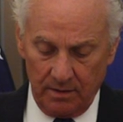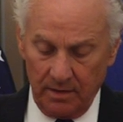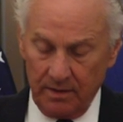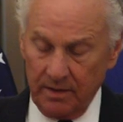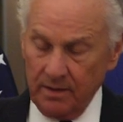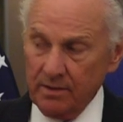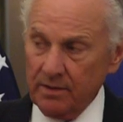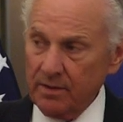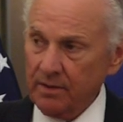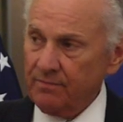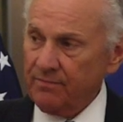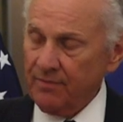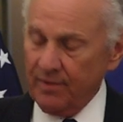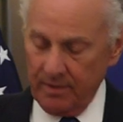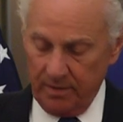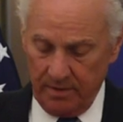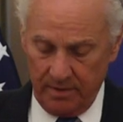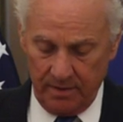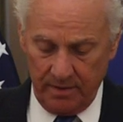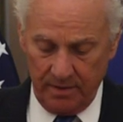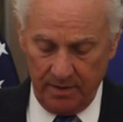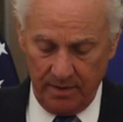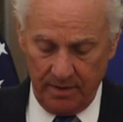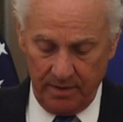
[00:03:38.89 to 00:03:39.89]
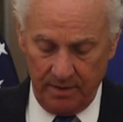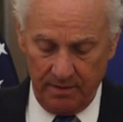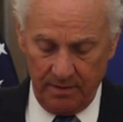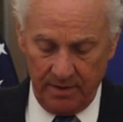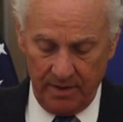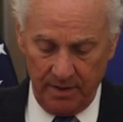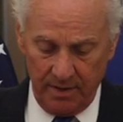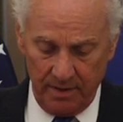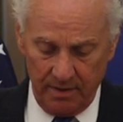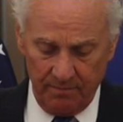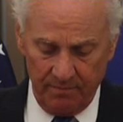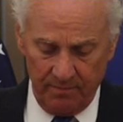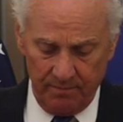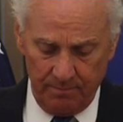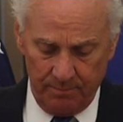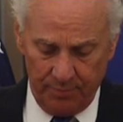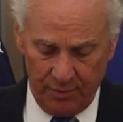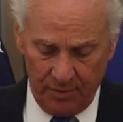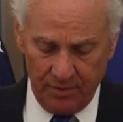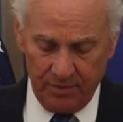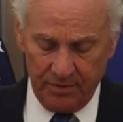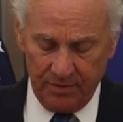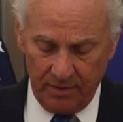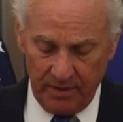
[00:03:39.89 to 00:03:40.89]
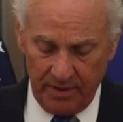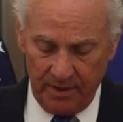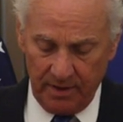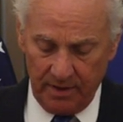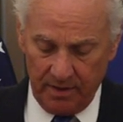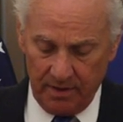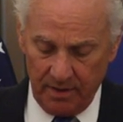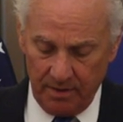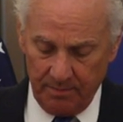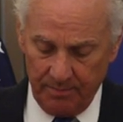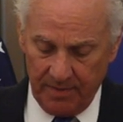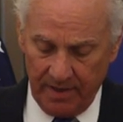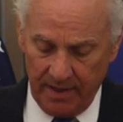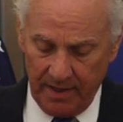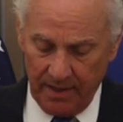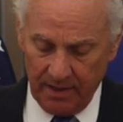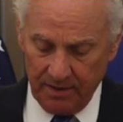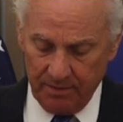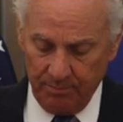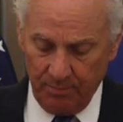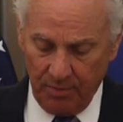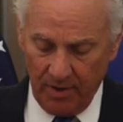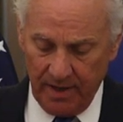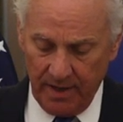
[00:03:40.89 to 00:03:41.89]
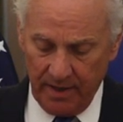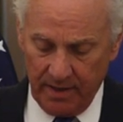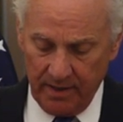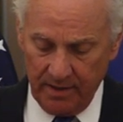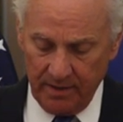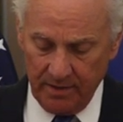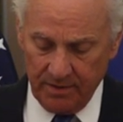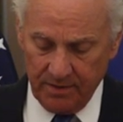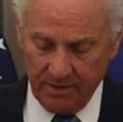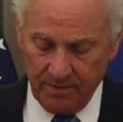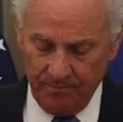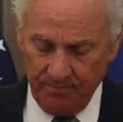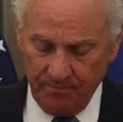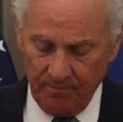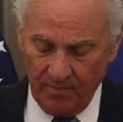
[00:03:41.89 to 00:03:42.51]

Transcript: in the personal income tax brackets.